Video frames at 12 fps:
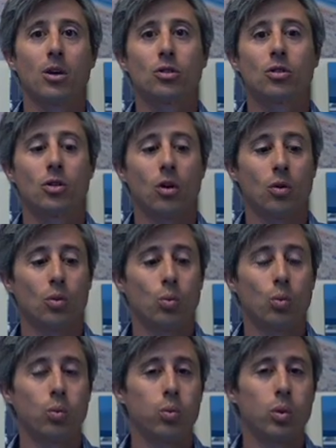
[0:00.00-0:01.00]
So
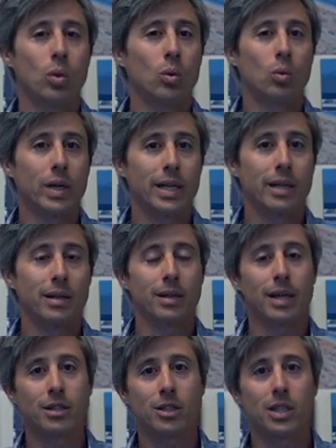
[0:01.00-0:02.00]
we didn't
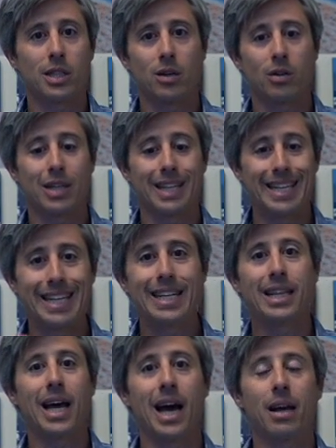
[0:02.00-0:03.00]
necessarily
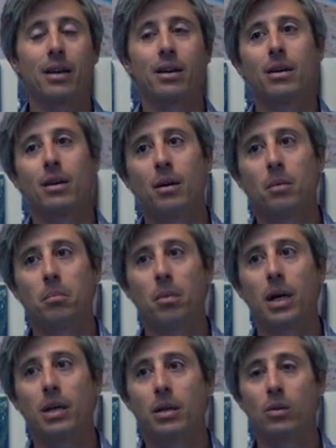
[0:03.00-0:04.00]
need that,
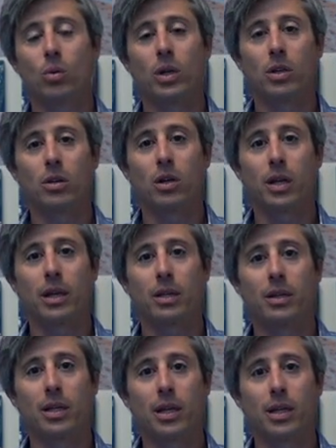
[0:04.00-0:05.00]
but when you look
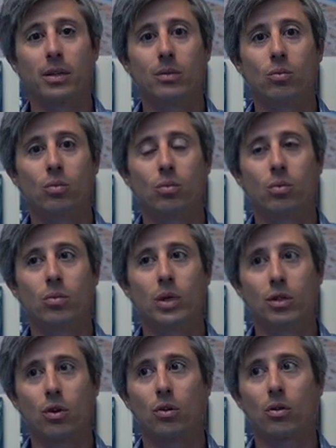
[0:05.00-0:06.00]
at the
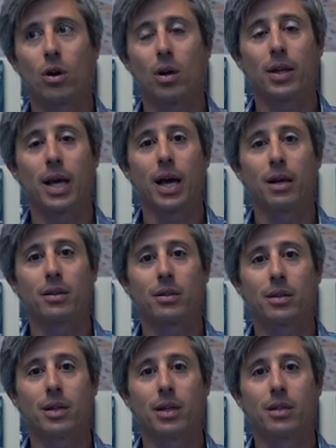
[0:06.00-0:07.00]
return on that,
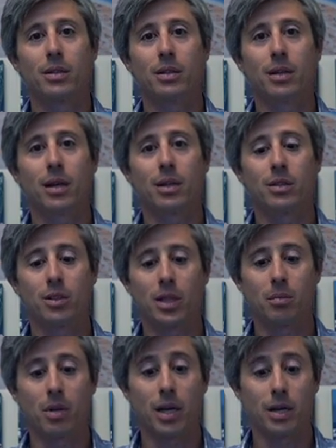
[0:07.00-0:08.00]
it
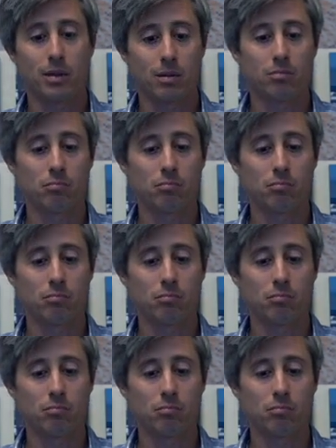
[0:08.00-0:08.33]
seemed like